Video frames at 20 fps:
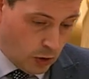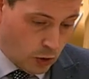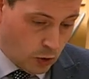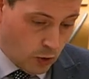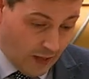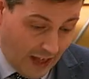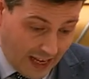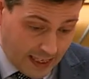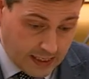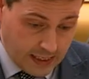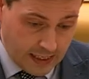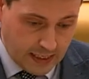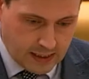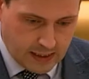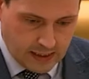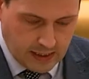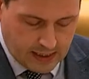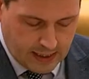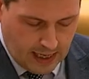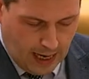So in that
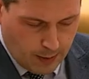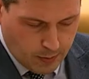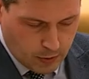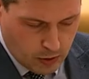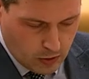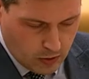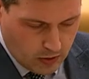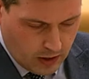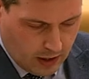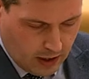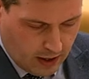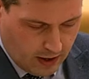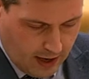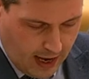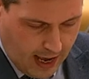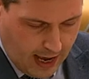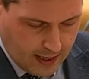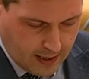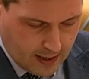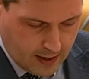sense, it's absolutely
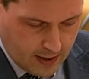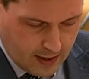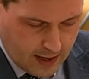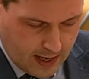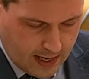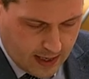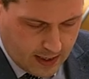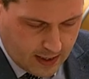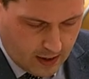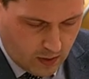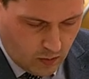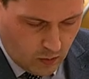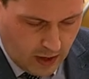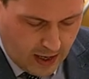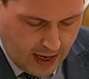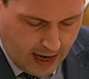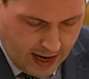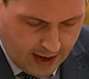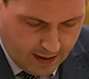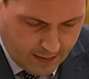correct that
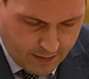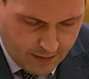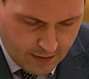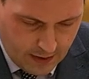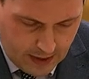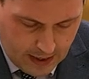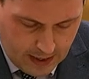we have